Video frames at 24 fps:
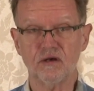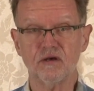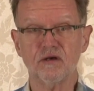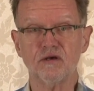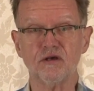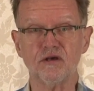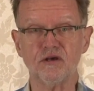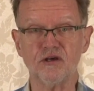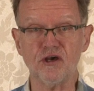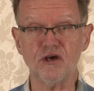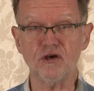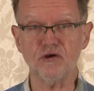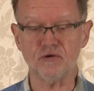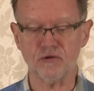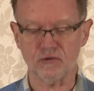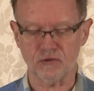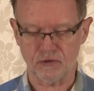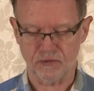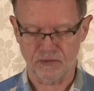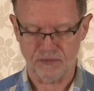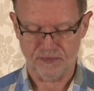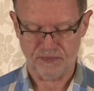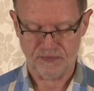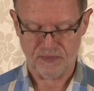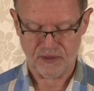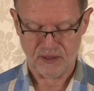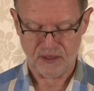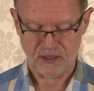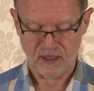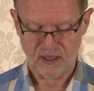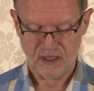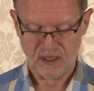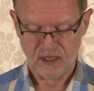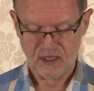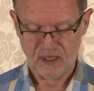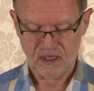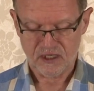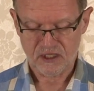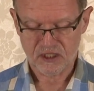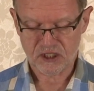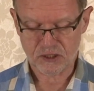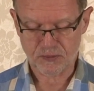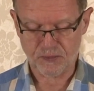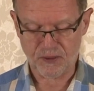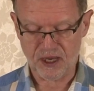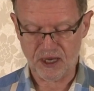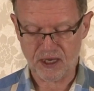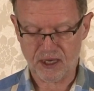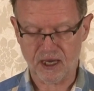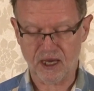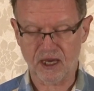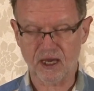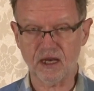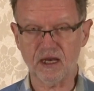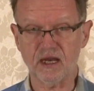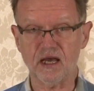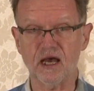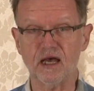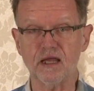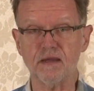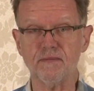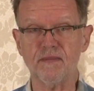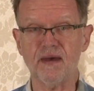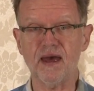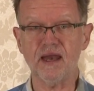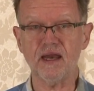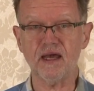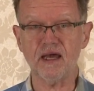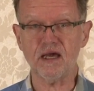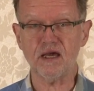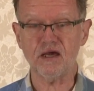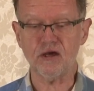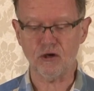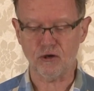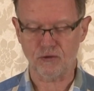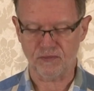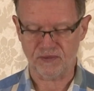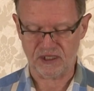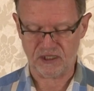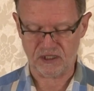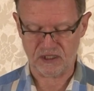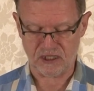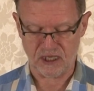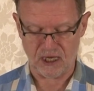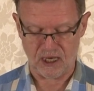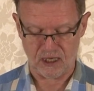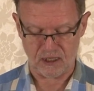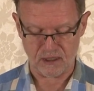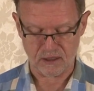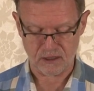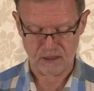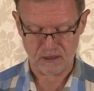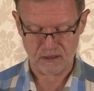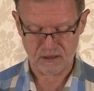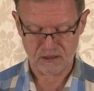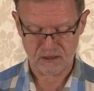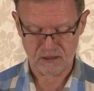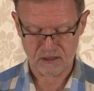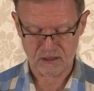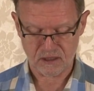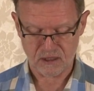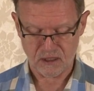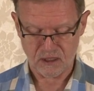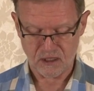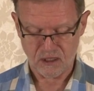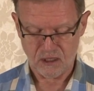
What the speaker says: You, speaking in many human tongues,